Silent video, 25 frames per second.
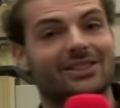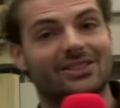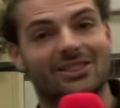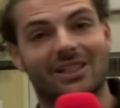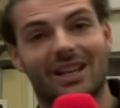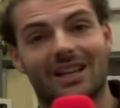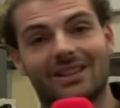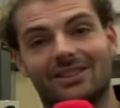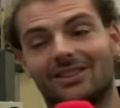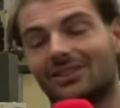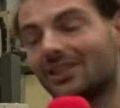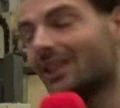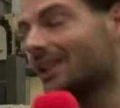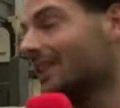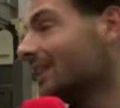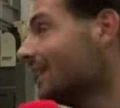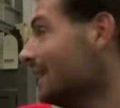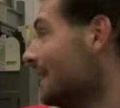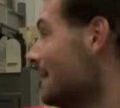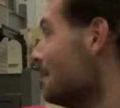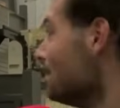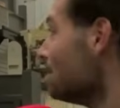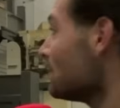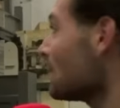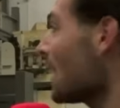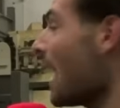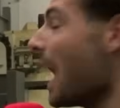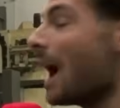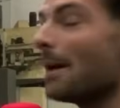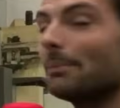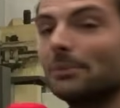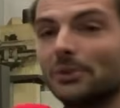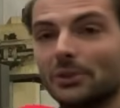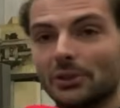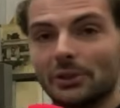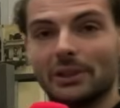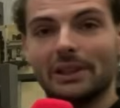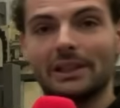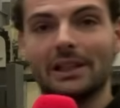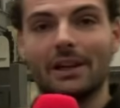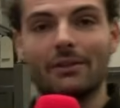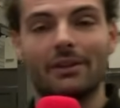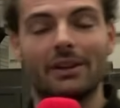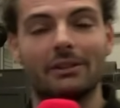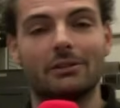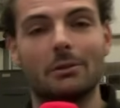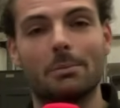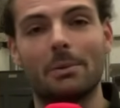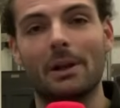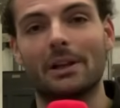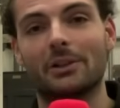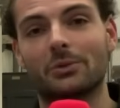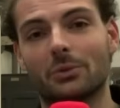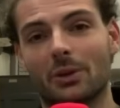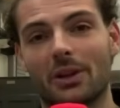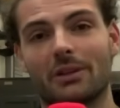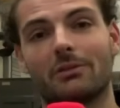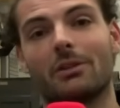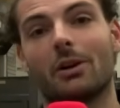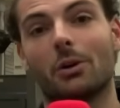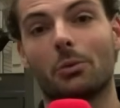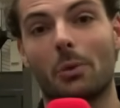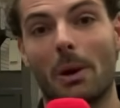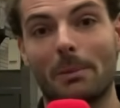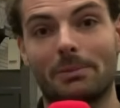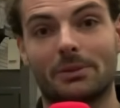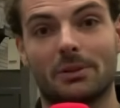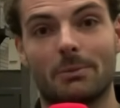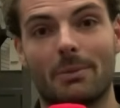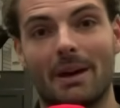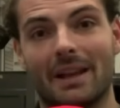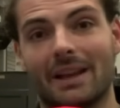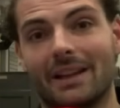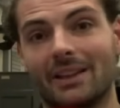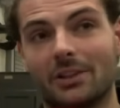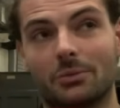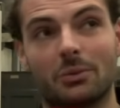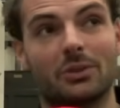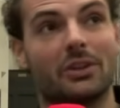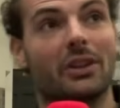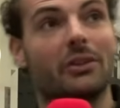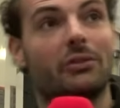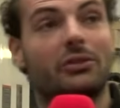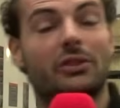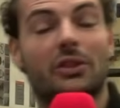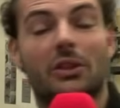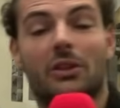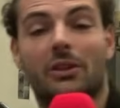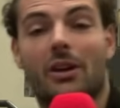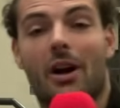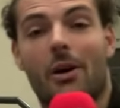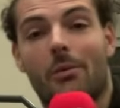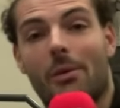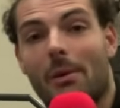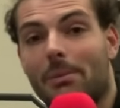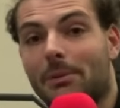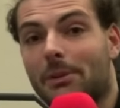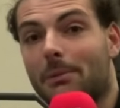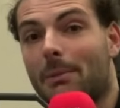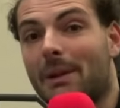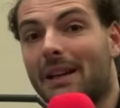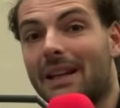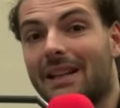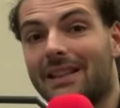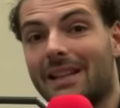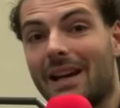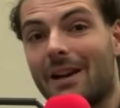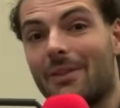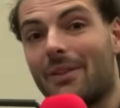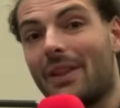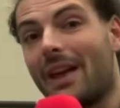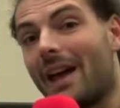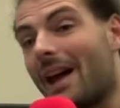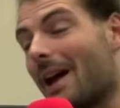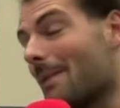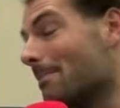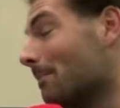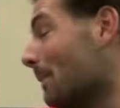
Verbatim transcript: C N C. Absolutely love it, replaced one of their old Webster Bennett's, which they've still got a Webster Bennett down there,